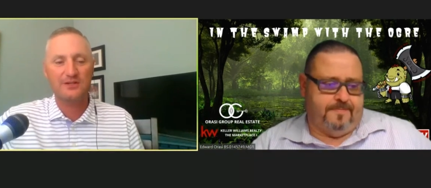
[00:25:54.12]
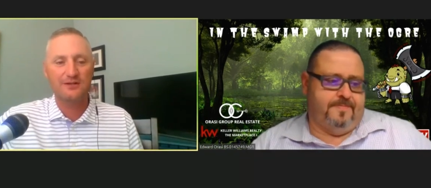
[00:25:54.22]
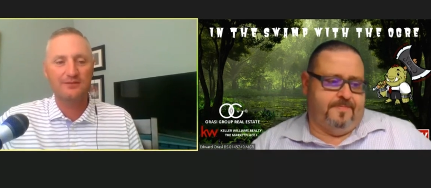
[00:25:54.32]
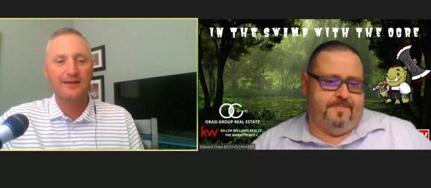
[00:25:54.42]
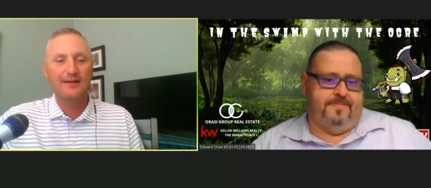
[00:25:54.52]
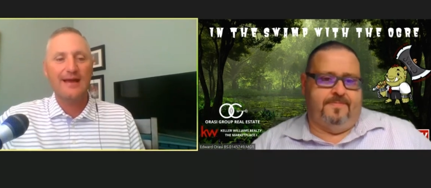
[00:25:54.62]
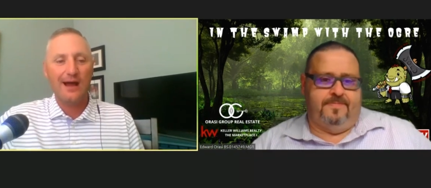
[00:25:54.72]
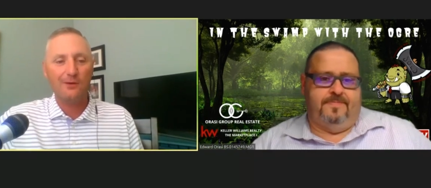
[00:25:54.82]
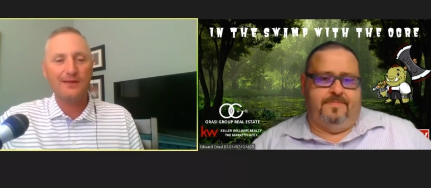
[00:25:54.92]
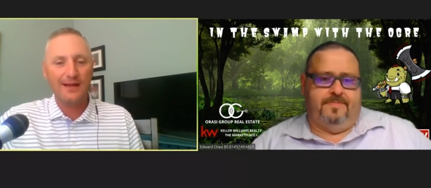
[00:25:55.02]
Speaker 1: of
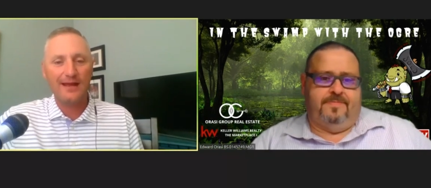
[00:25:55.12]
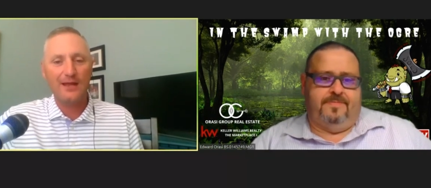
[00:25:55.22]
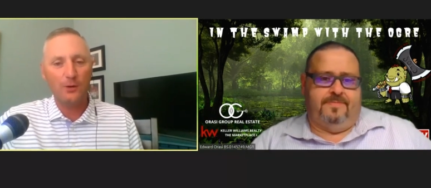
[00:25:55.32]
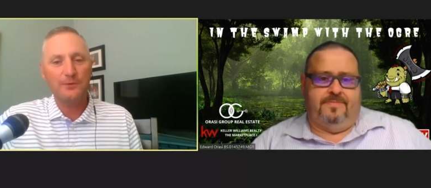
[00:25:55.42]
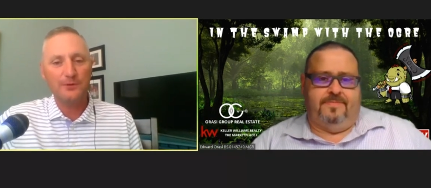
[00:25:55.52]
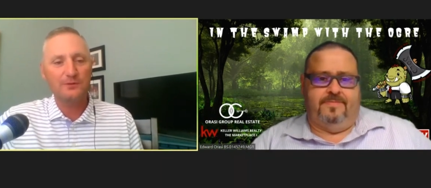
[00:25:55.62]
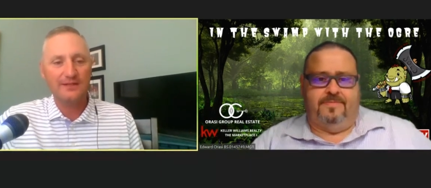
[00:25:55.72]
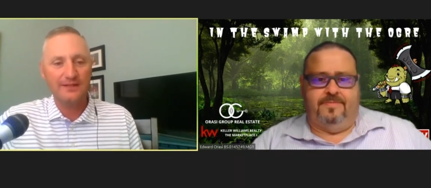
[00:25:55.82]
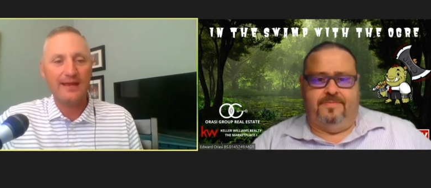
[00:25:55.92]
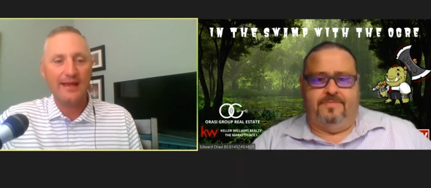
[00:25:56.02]
how can I help you
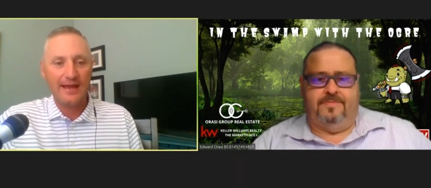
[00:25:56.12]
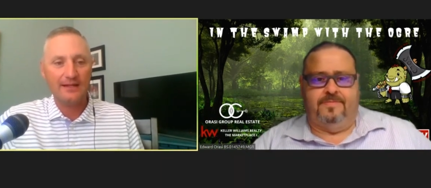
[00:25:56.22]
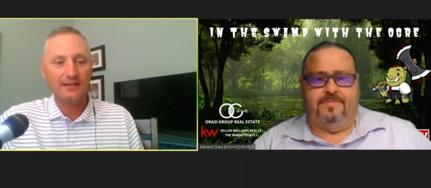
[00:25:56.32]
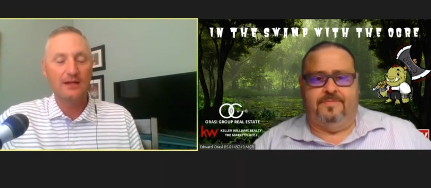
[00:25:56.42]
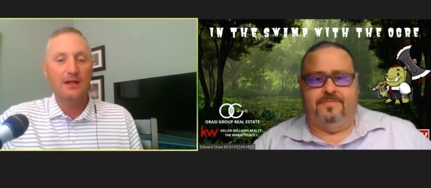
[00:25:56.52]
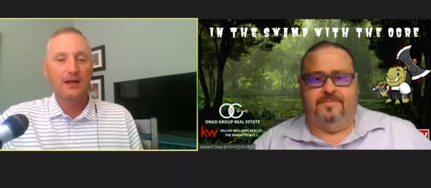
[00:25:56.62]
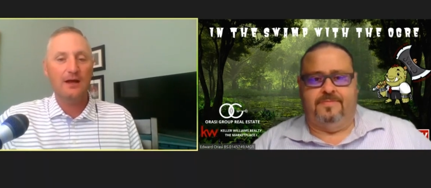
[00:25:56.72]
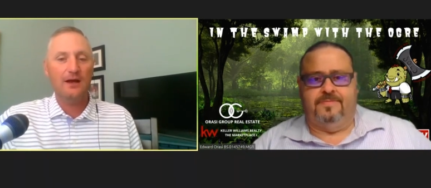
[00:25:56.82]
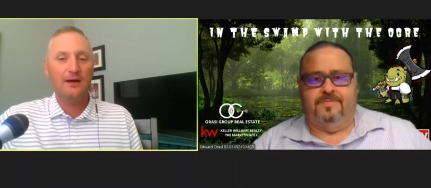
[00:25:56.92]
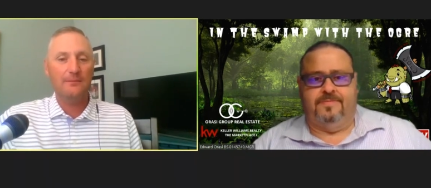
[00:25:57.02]
today, Ed,
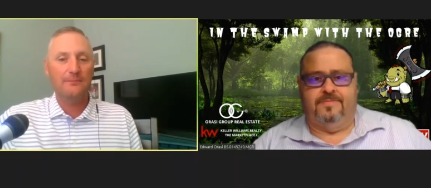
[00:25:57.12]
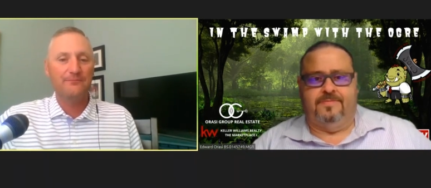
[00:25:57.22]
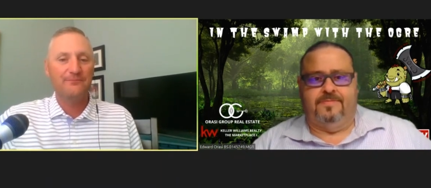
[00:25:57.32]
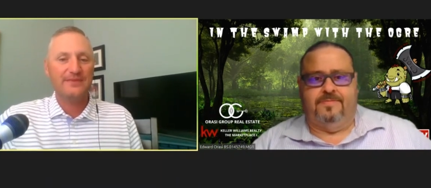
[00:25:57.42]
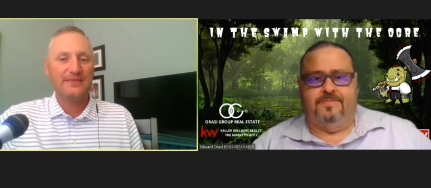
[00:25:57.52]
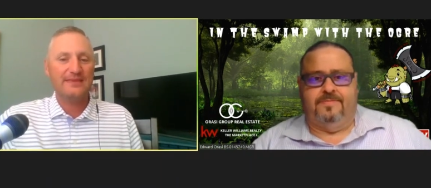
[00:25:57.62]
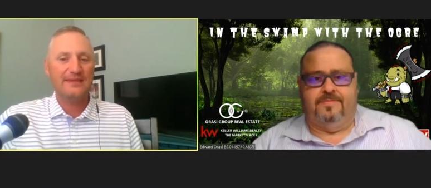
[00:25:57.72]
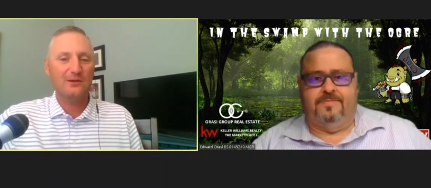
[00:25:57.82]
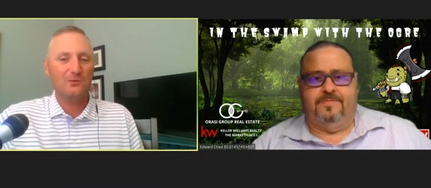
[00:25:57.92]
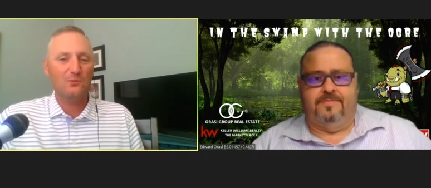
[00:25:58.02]
um,
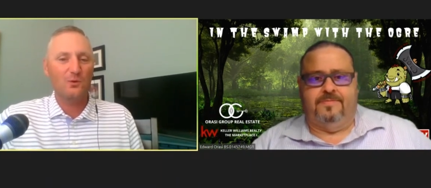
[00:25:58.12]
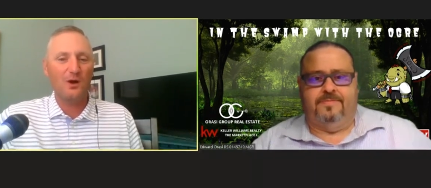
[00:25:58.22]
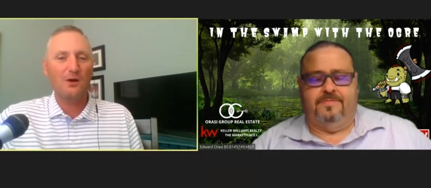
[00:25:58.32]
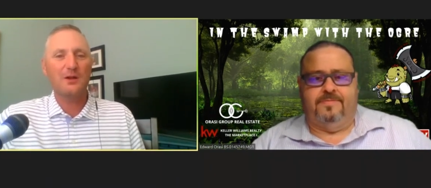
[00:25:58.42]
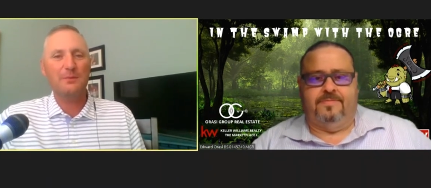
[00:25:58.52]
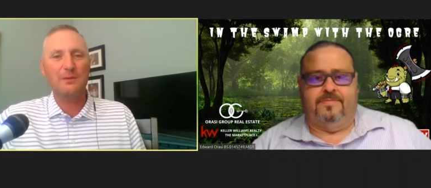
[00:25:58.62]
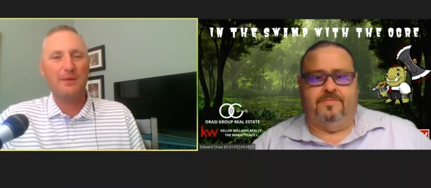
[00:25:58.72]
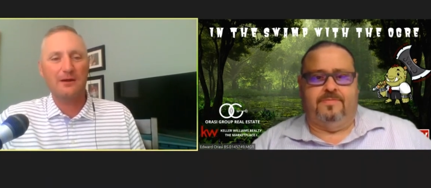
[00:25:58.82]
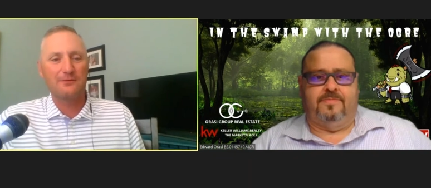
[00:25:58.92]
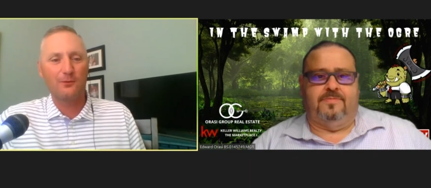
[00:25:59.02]
then we're all going to be
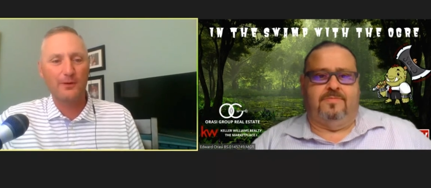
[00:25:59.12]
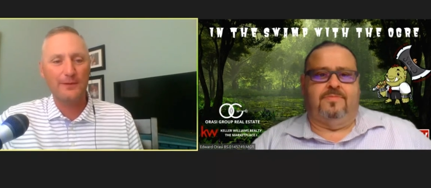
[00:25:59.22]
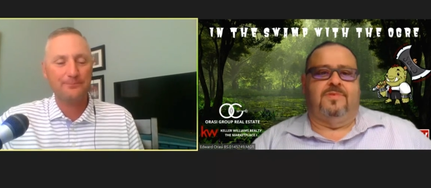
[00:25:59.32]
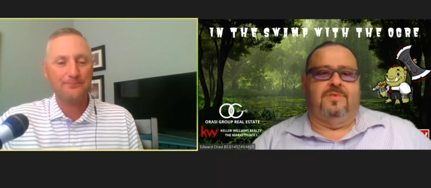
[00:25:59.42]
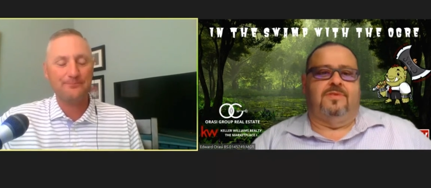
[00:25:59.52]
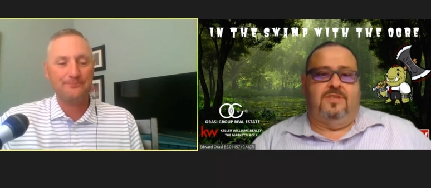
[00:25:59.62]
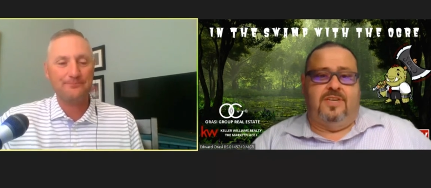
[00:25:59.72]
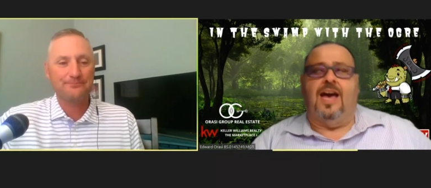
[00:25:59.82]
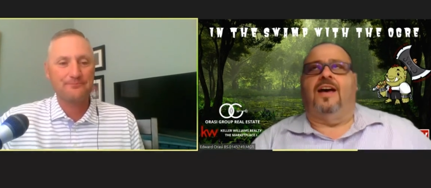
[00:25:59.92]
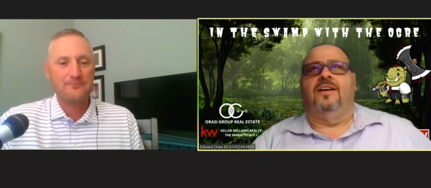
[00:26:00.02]
better for it.
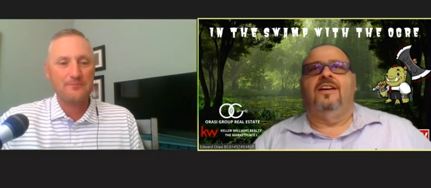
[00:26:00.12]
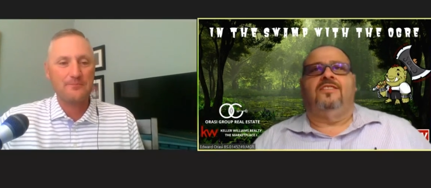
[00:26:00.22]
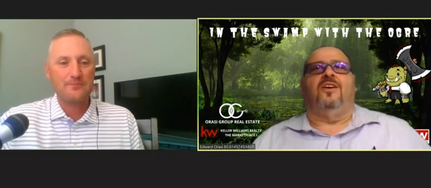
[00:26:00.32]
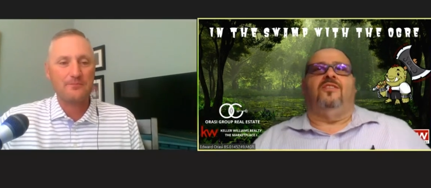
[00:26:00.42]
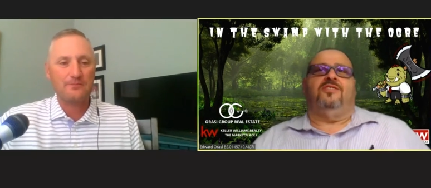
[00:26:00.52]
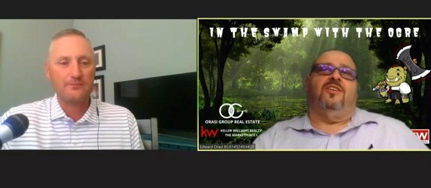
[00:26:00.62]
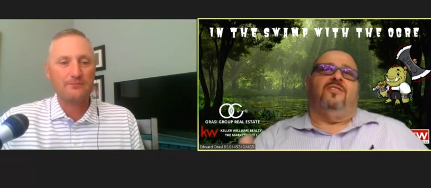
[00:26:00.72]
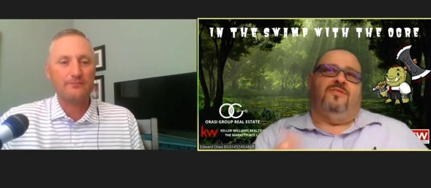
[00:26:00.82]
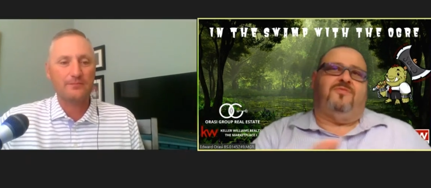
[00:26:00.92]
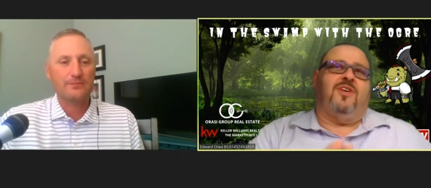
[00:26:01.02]
Speaker 2: Yeah. So,
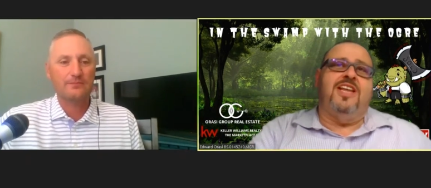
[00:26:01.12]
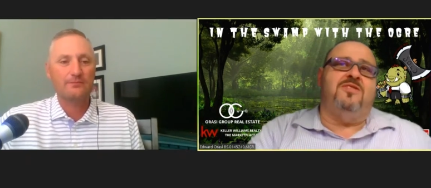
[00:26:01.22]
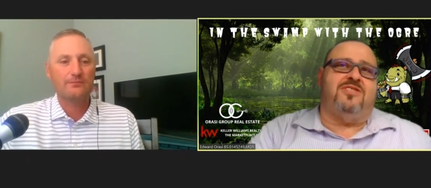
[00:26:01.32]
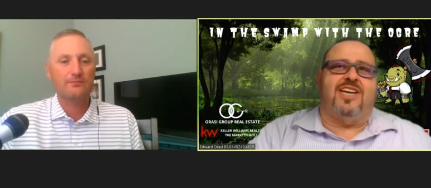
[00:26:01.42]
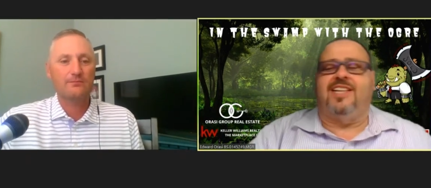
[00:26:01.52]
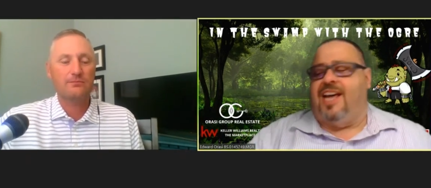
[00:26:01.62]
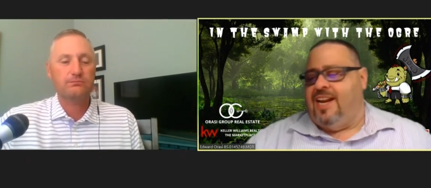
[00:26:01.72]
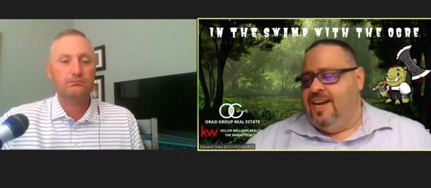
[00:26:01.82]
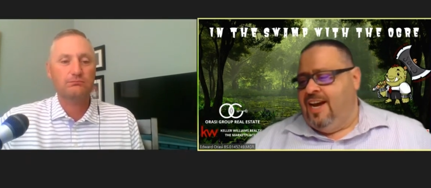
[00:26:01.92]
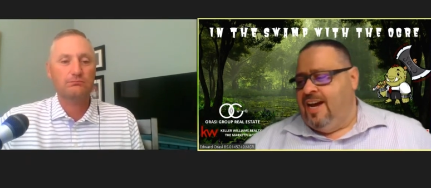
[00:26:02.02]
so funny you said
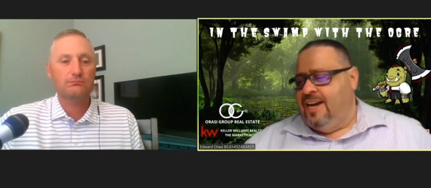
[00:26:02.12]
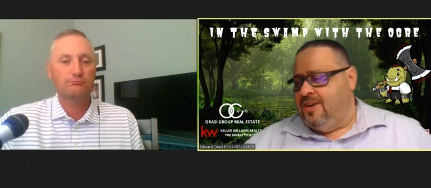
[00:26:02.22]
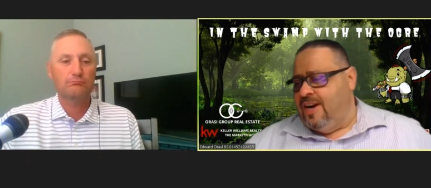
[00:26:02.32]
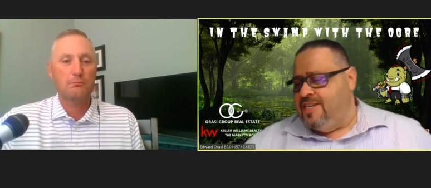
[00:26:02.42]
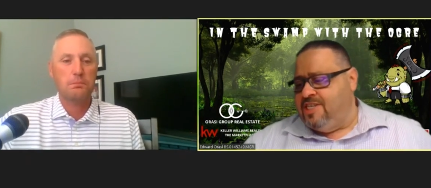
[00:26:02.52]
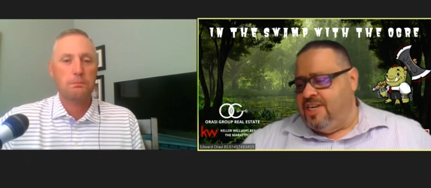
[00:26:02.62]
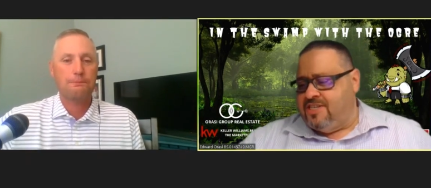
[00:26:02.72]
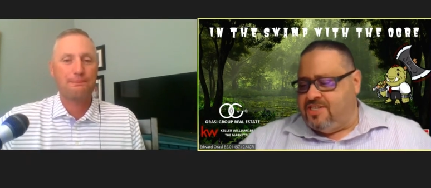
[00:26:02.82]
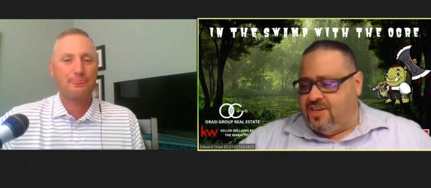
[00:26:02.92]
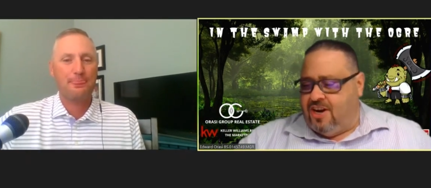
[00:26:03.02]
that so I
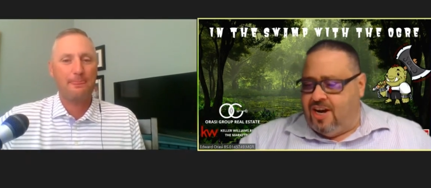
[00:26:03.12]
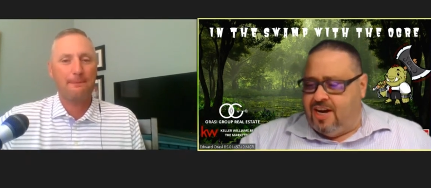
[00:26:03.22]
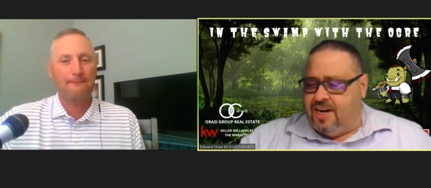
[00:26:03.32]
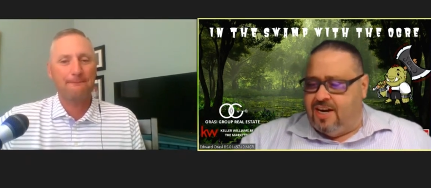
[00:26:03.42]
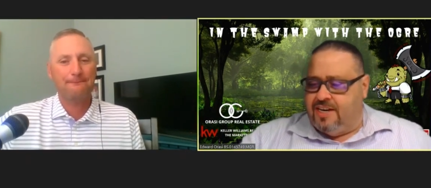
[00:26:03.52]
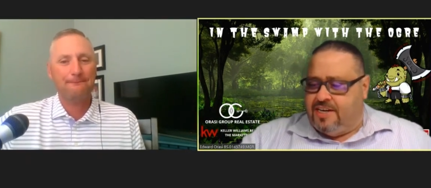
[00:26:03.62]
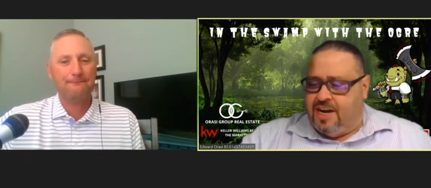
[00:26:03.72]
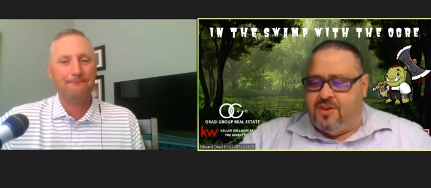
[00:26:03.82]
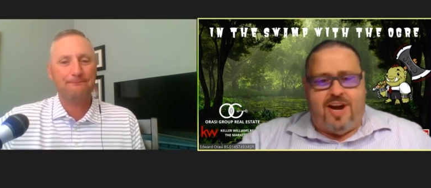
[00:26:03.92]
just saw uh, another